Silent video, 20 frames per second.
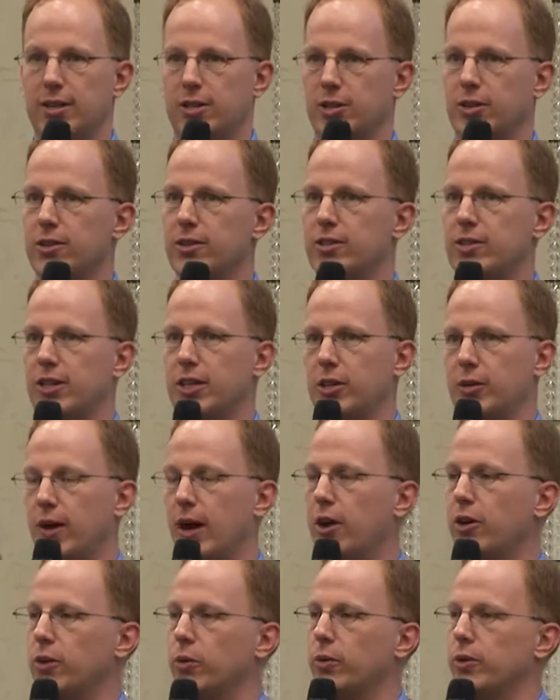to turn this thing
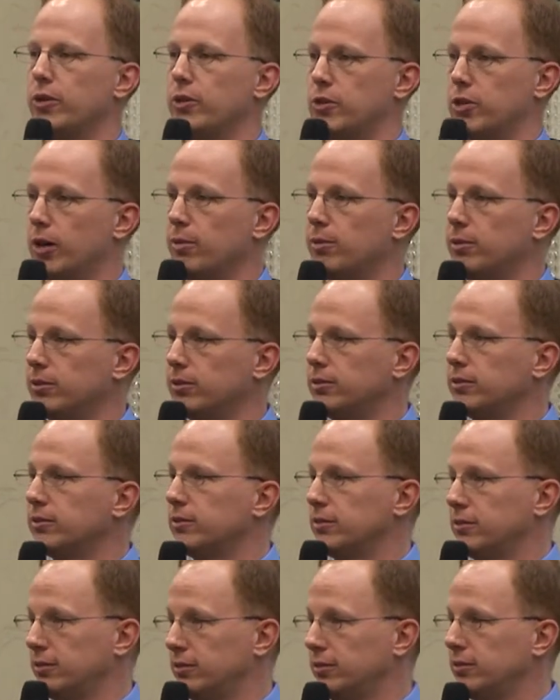around or we're in trouble.
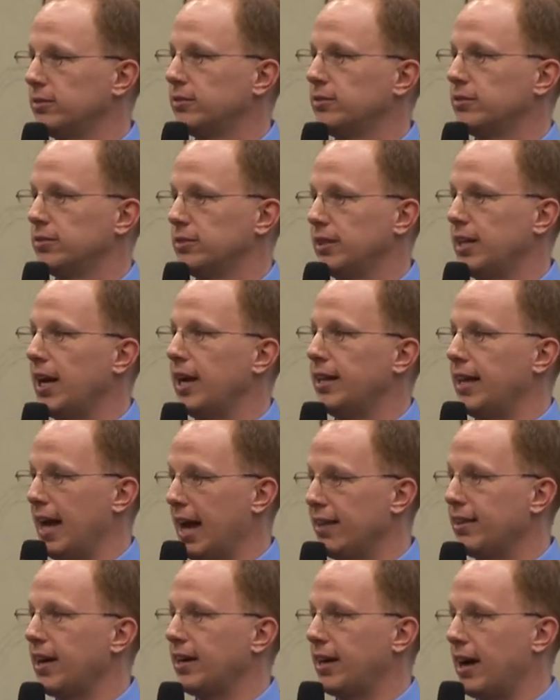And they
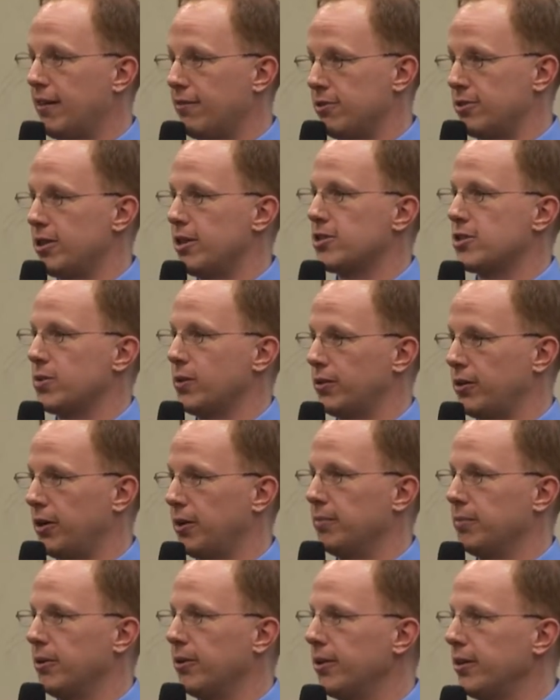had that conversation with their
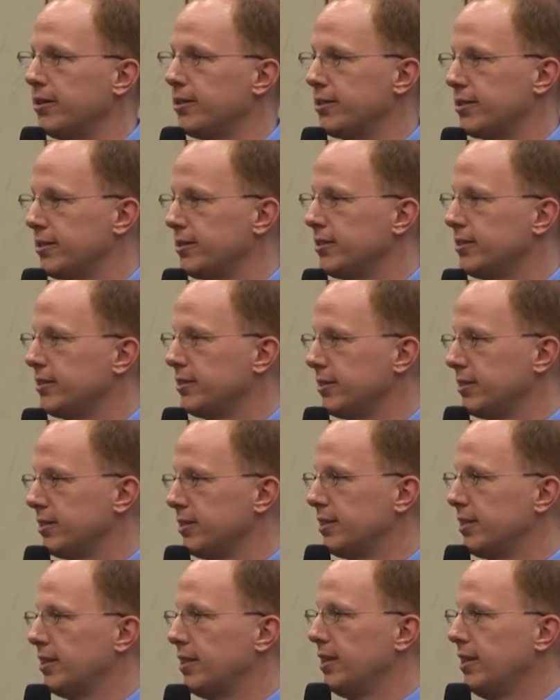employees.
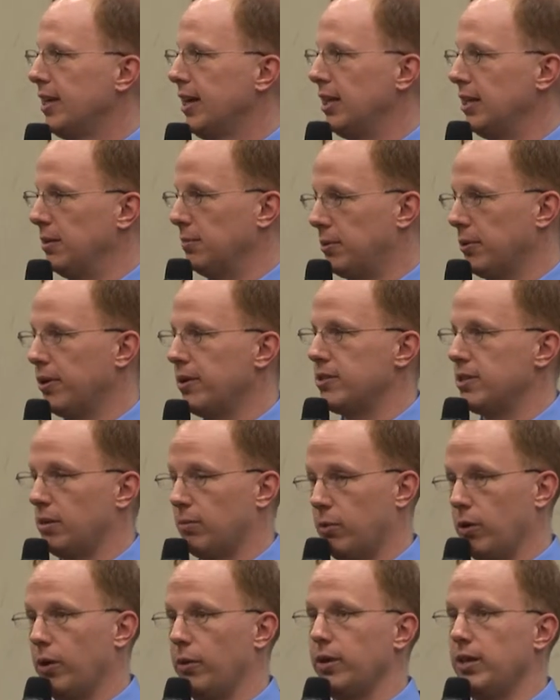And the employees
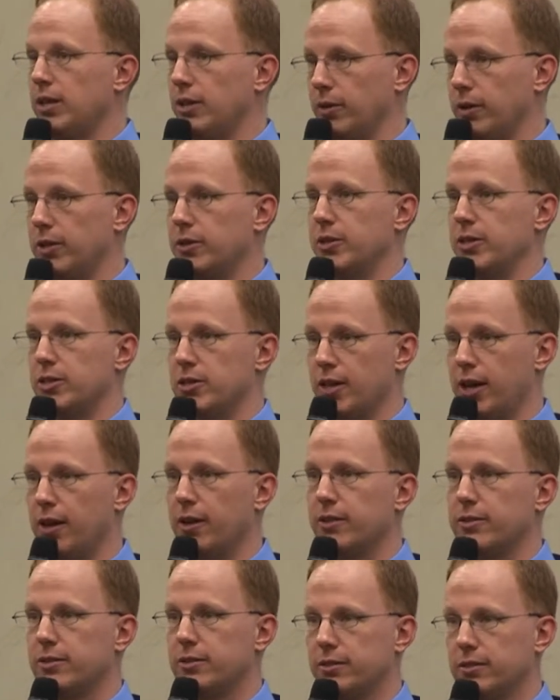said, boy, we need to increase
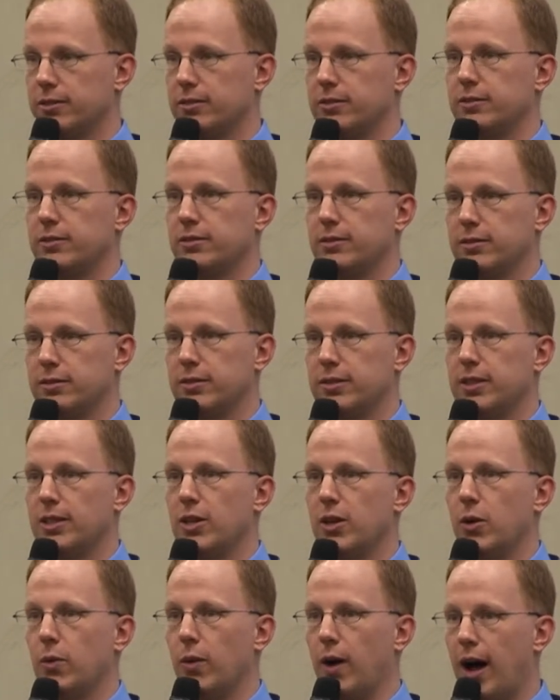sales.
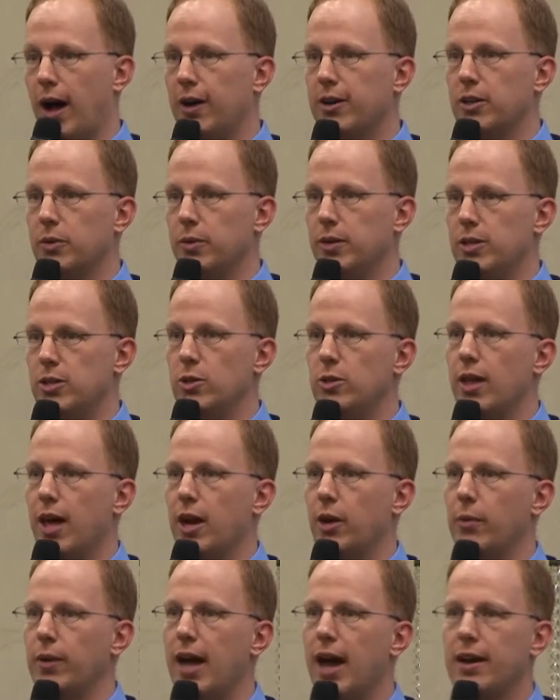Well, how can we do that?
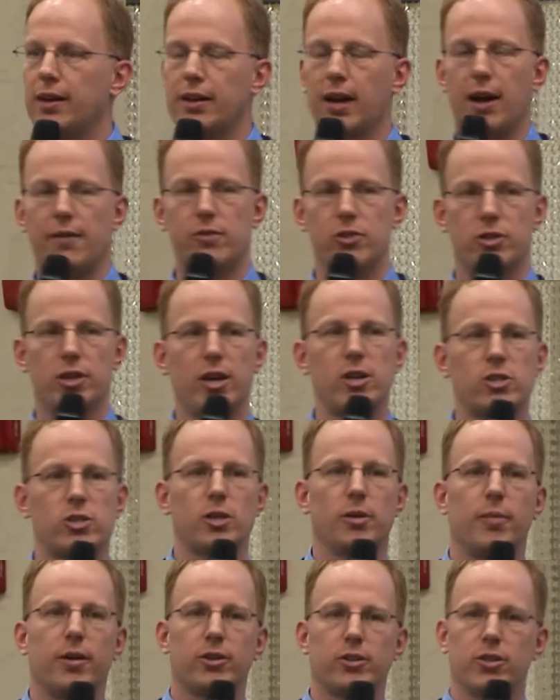And we had a
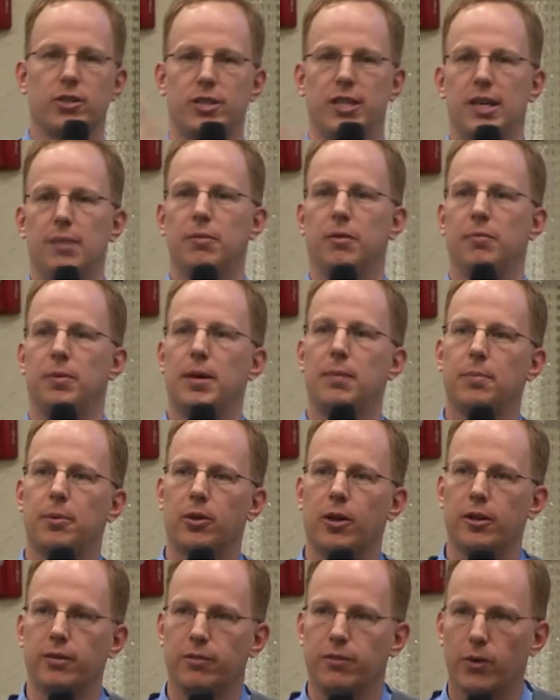conversation amongst a team of people
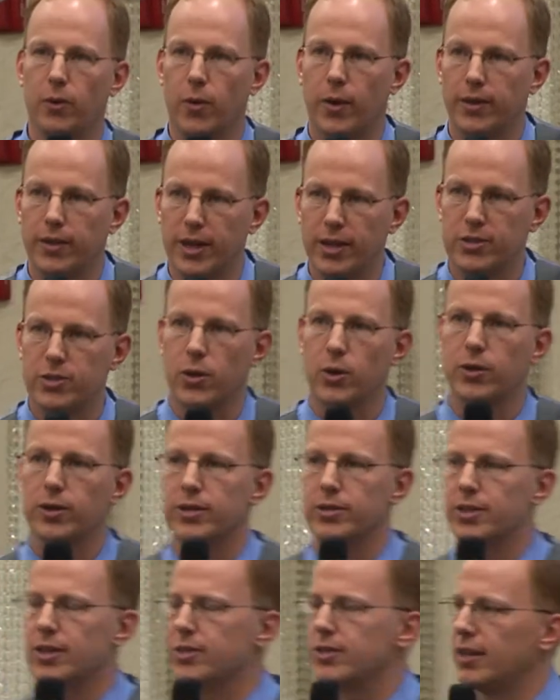on the floor, and they told
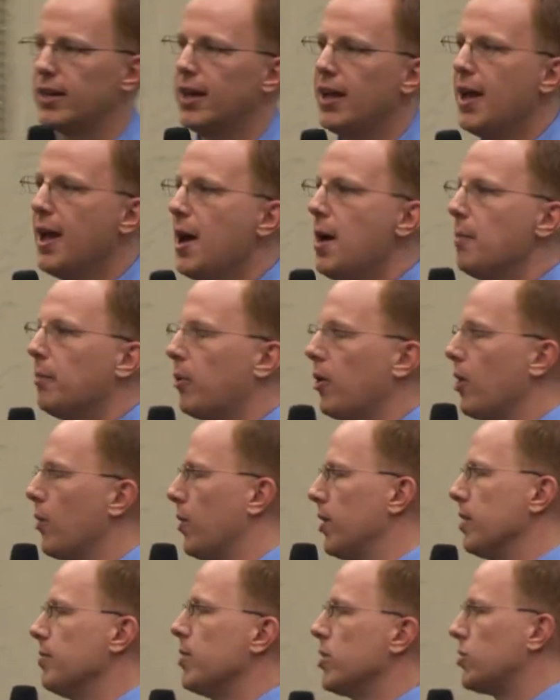us, they said, boy,
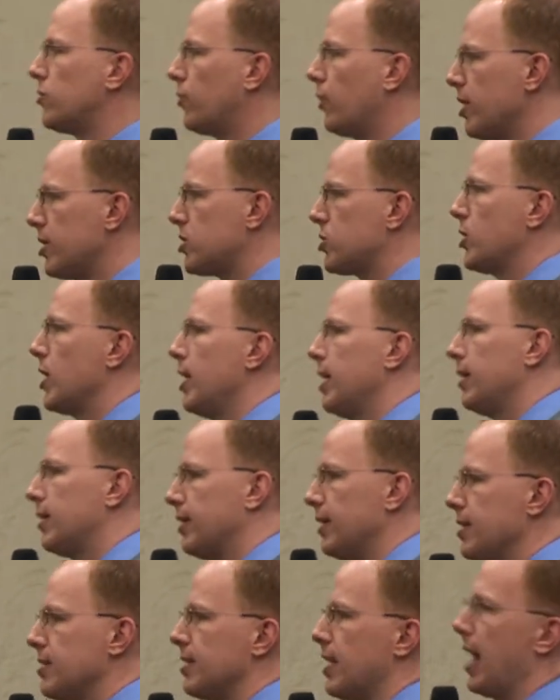one of the most frustrating
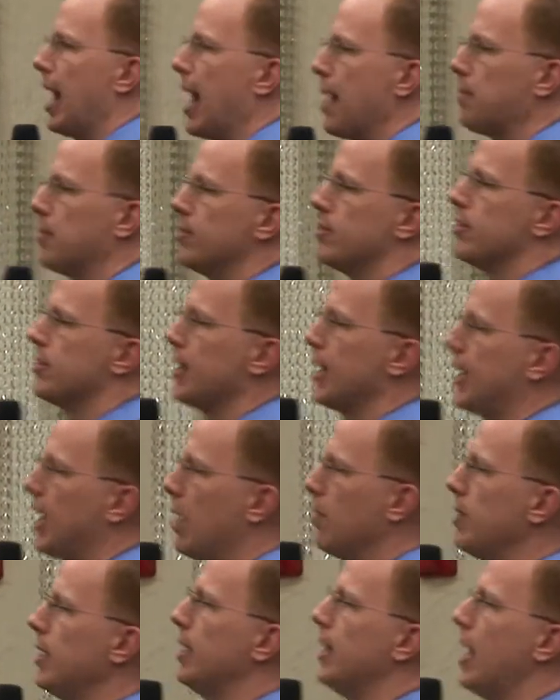things that happens is they
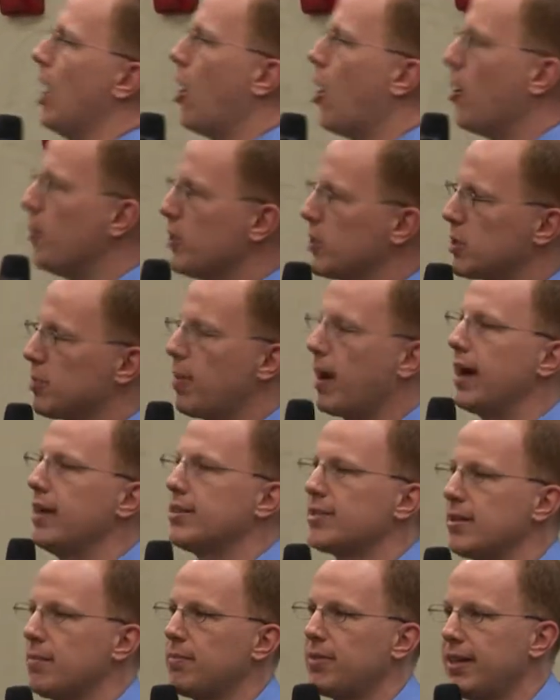come in and they almost buy
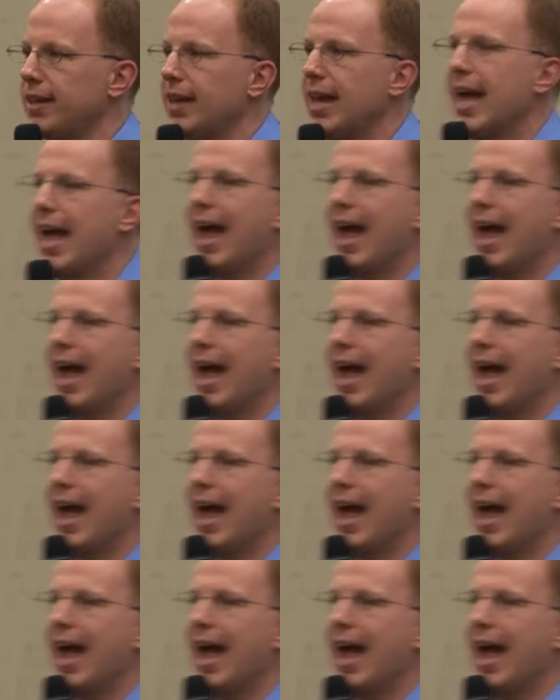something,